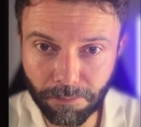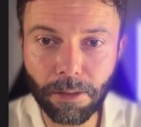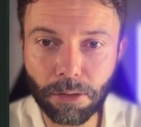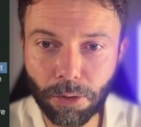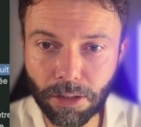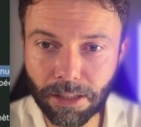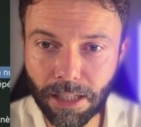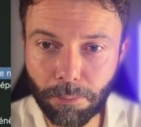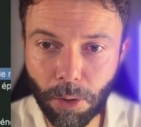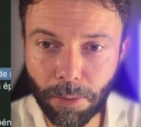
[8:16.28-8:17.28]
The first
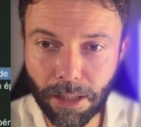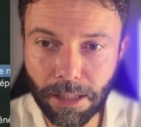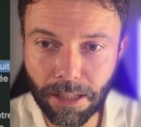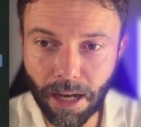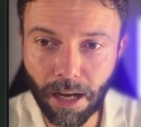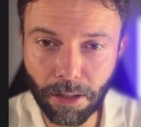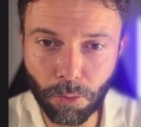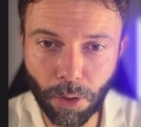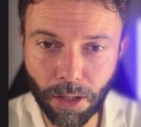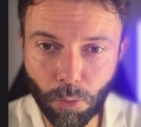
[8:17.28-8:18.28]
key moment is the hunt,
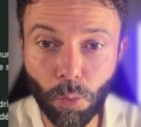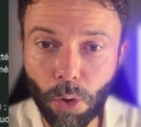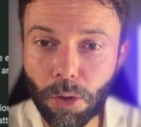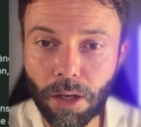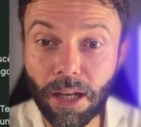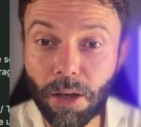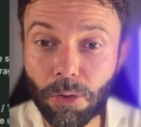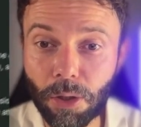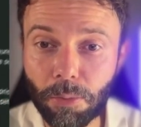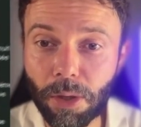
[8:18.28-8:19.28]
where the warrior
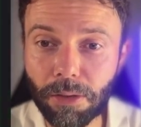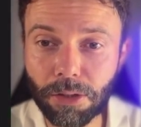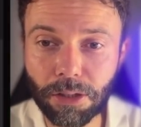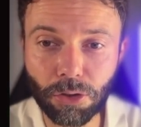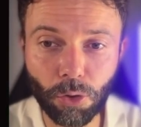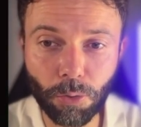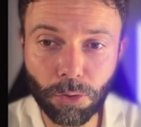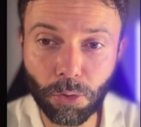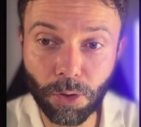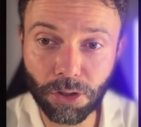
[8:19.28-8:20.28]
Eldrick braves the storm
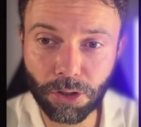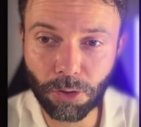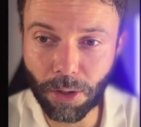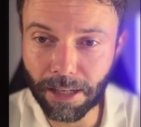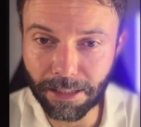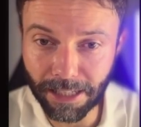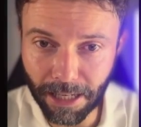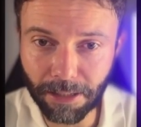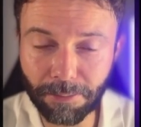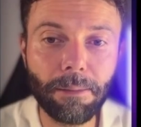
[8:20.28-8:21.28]
to reach the dragon's
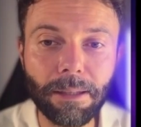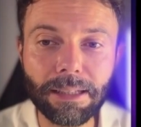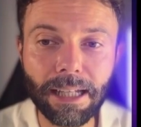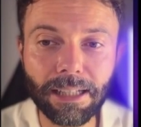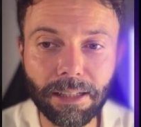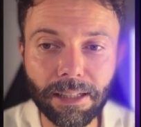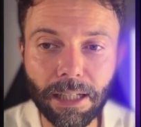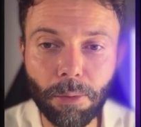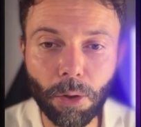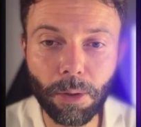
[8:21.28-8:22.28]
cave. The second
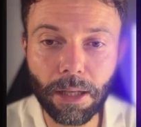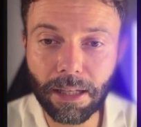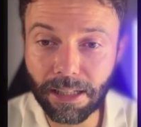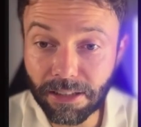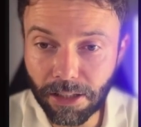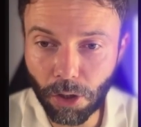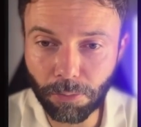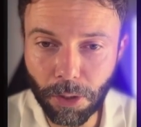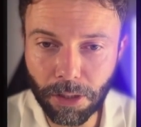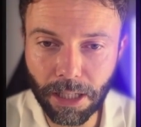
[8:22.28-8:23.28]
key moment is the
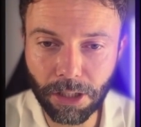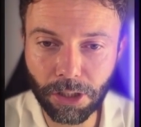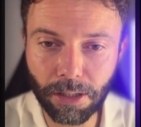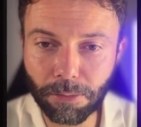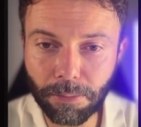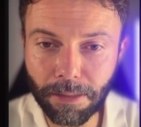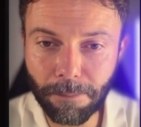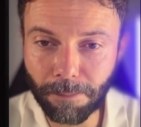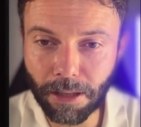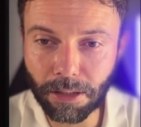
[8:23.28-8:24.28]
confrontation.
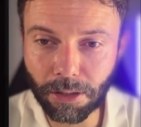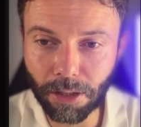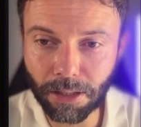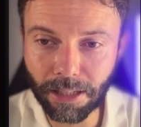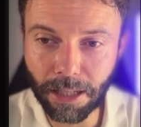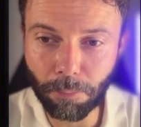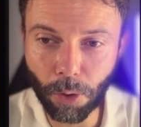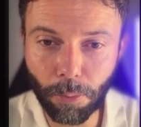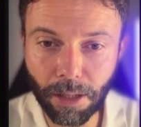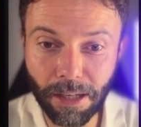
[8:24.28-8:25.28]
The third key
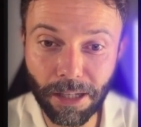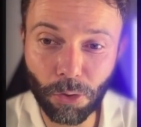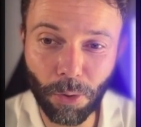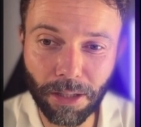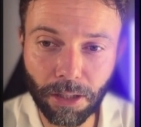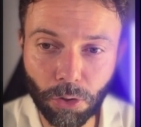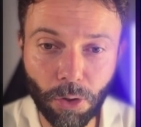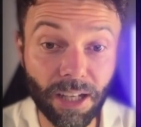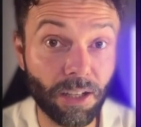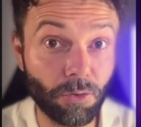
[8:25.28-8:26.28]
moment is when the
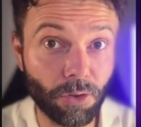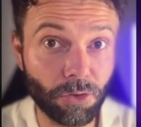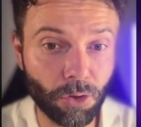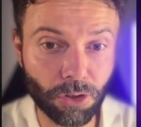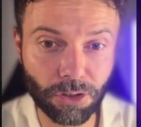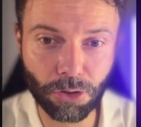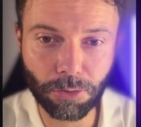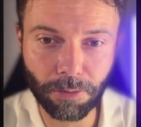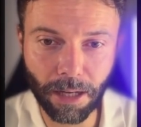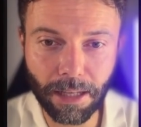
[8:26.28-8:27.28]
dragon refuses to
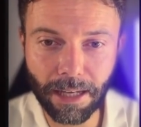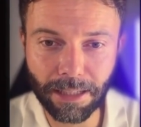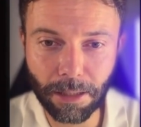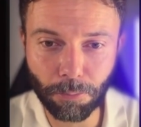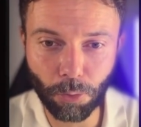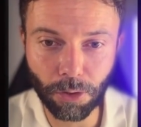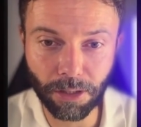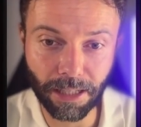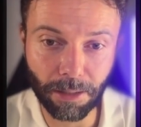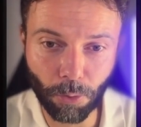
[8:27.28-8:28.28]
fight. And the fourth
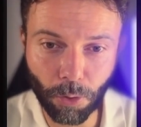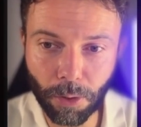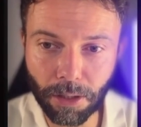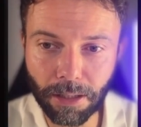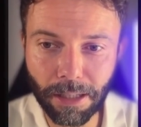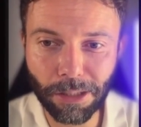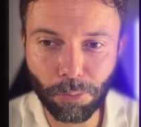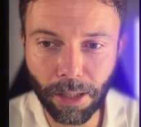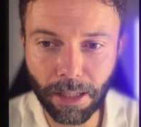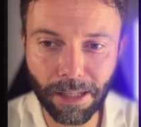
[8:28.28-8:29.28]
key moment is
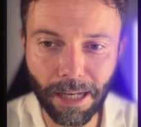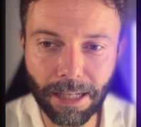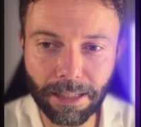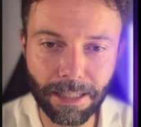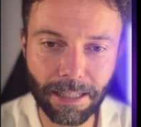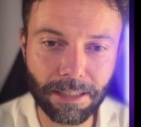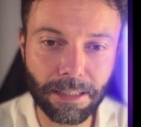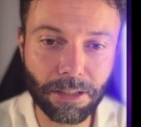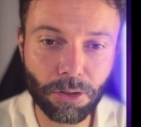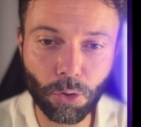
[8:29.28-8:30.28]
when the knight lets
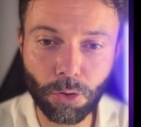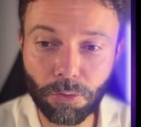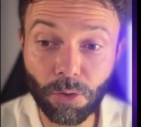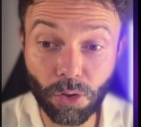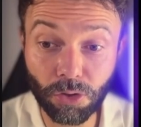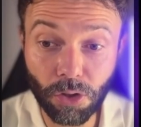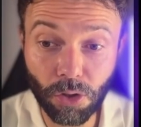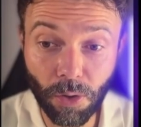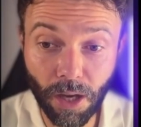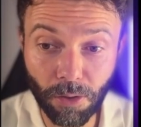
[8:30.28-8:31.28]
his sword fall to the
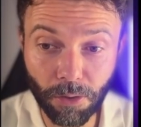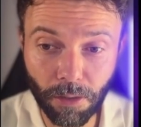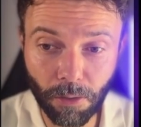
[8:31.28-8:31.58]
ground.